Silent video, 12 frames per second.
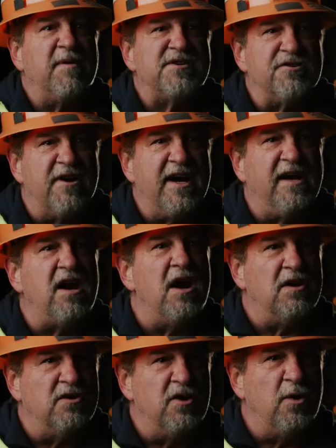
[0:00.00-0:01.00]
fiber strand
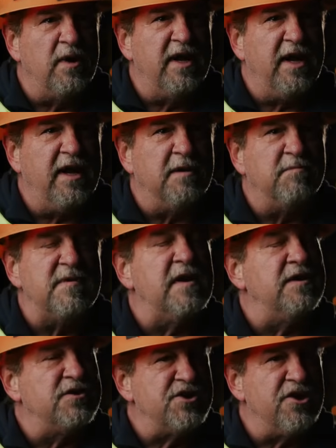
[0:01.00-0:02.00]
continuity
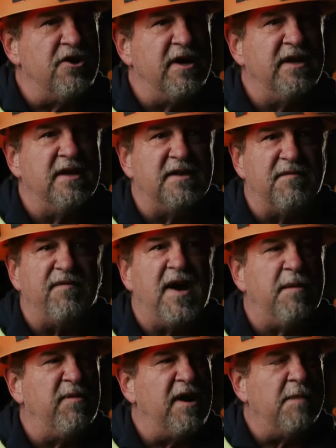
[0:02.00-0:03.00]
and ensuring that the
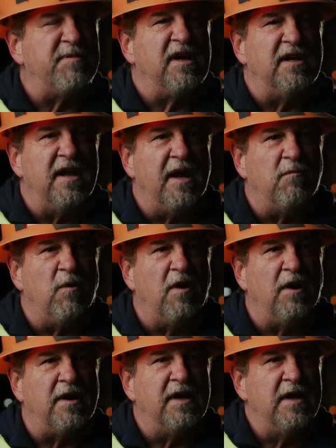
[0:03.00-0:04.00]
fiber optic
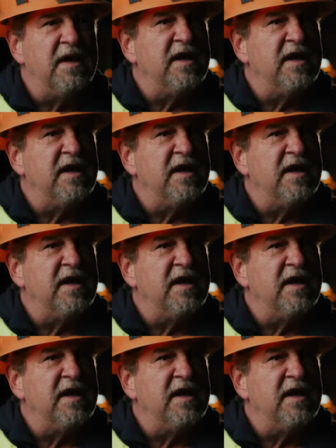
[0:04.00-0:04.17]
network